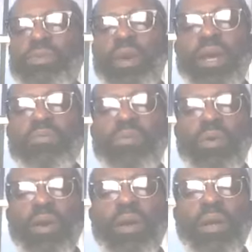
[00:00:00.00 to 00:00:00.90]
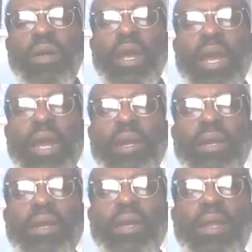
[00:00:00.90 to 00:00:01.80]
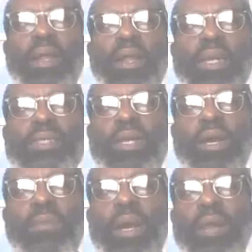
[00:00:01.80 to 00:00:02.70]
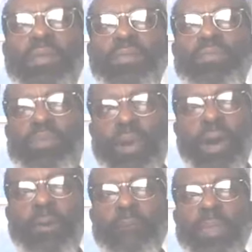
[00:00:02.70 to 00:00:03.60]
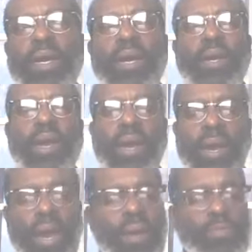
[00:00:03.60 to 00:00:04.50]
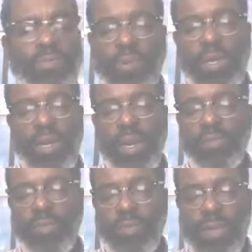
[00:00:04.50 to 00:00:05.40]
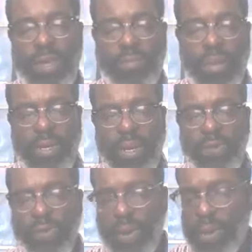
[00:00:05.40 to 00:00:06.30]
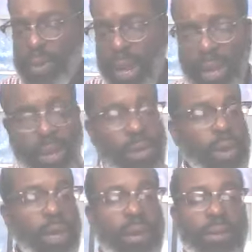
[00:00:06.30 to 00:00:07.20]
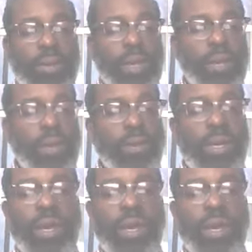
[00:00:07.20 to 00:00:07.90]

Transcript: pray more. And let's talk about prayer. Now, I'm really accustomed to getting my day started and I gotta go, gotta go, gotta go.